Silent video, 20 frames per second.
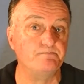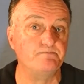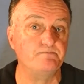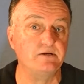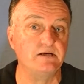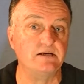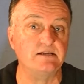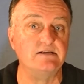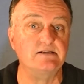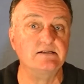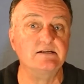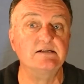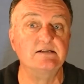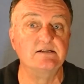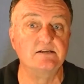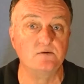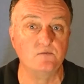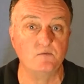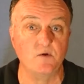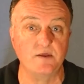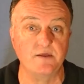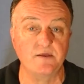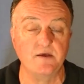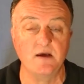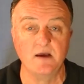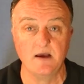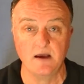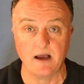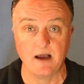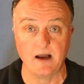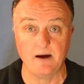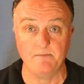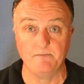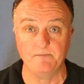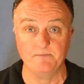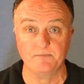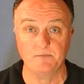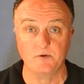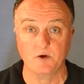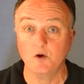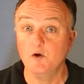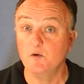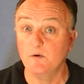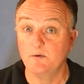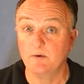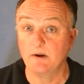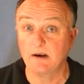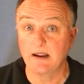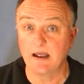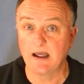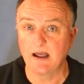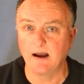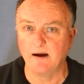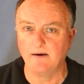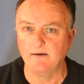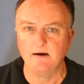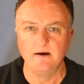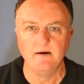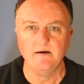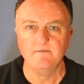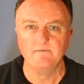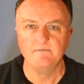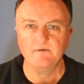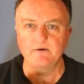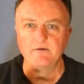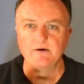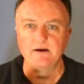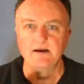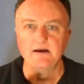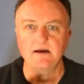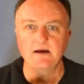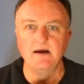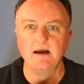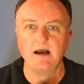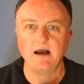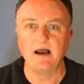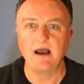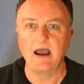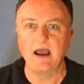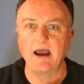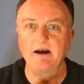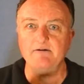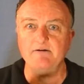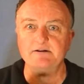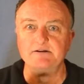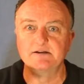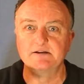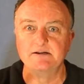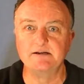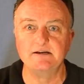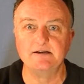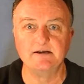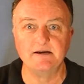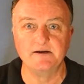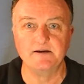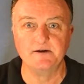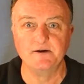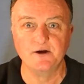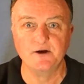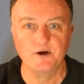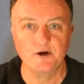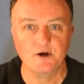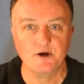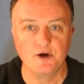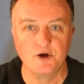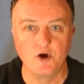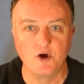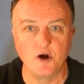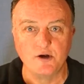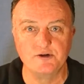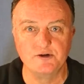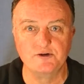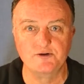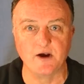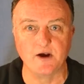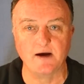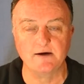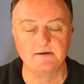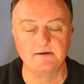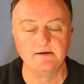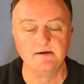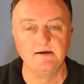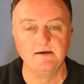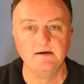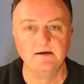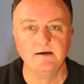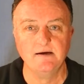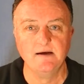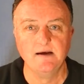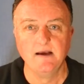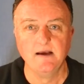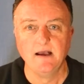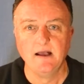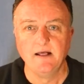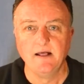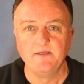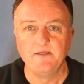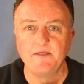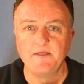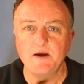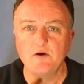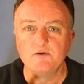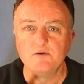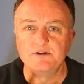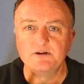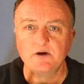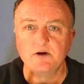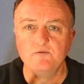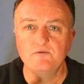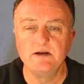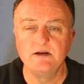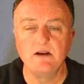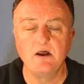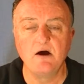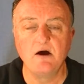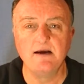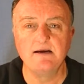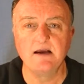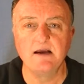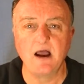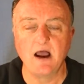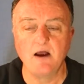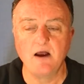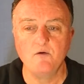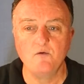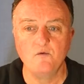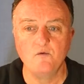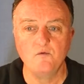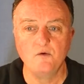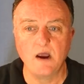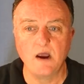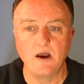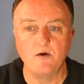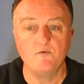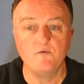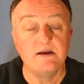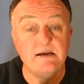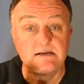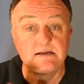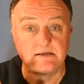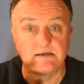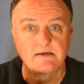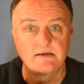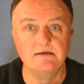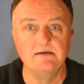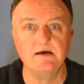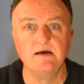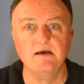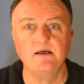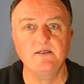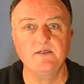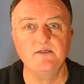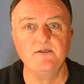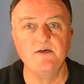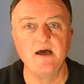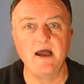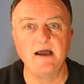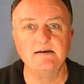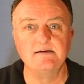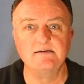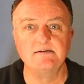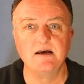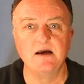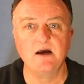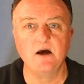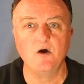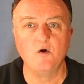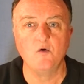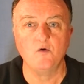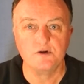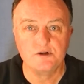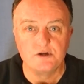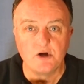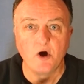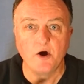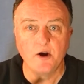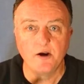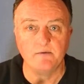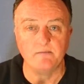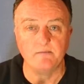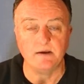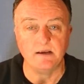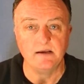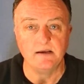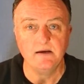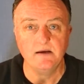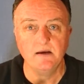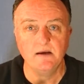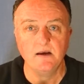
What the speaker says: consistent with who we really are. Very Aristotelian construct. Then they also reasoned that autonomy,